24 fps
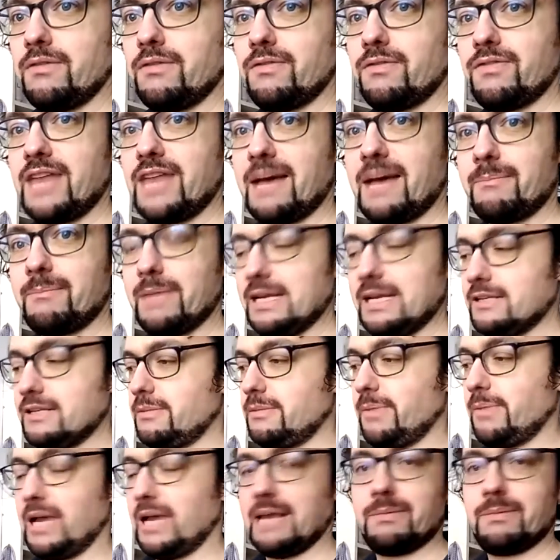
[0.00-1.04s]
that means the
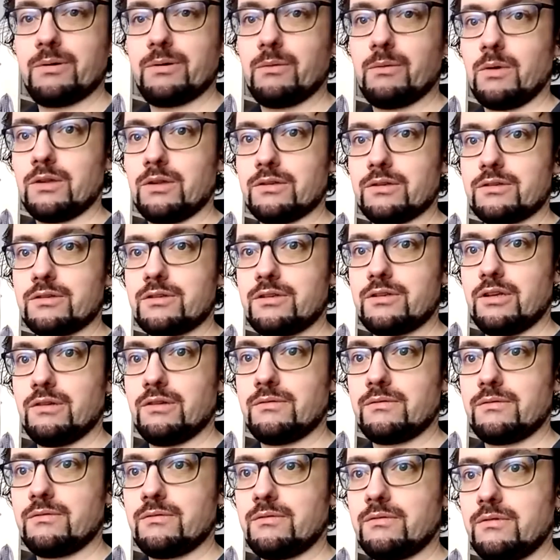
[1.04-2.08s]
paper ones they
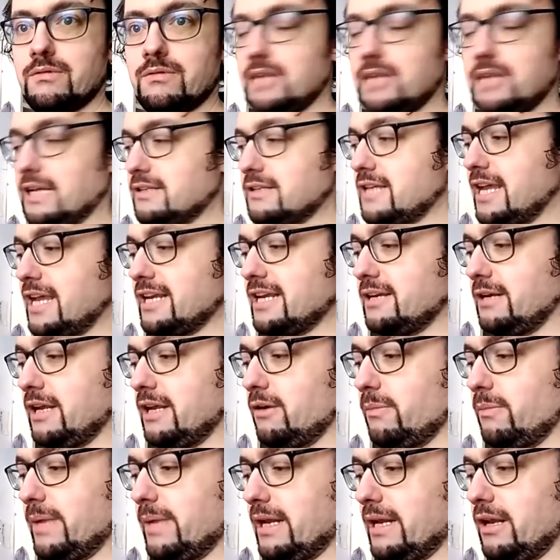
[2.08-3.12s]
take a little
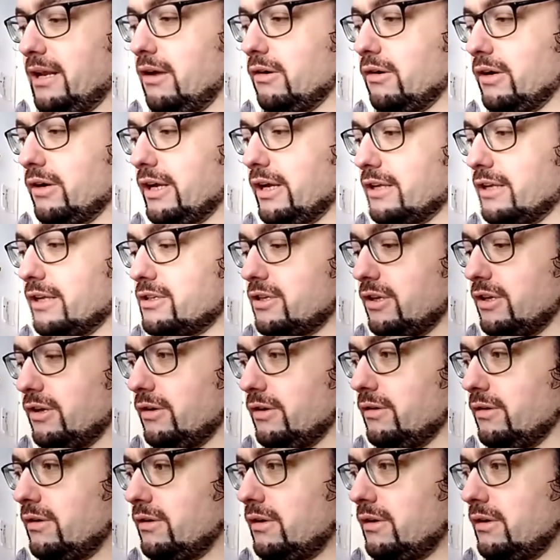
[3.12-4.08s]
bit longer to